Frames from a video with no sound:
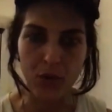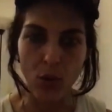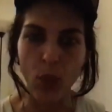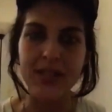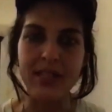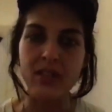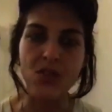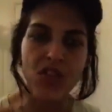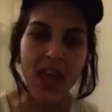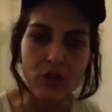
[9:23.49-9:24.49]
Once it's
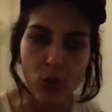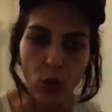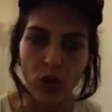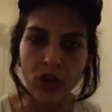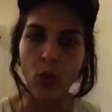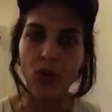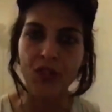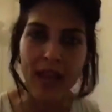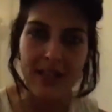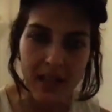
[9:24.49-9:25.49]
their daughter or
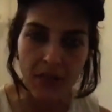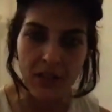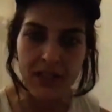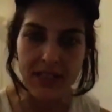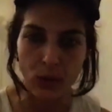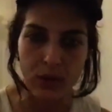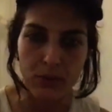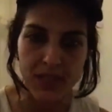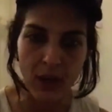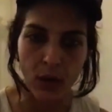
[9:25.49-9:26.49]
their son that's killed
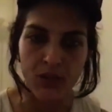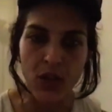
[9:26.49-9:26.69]
themselves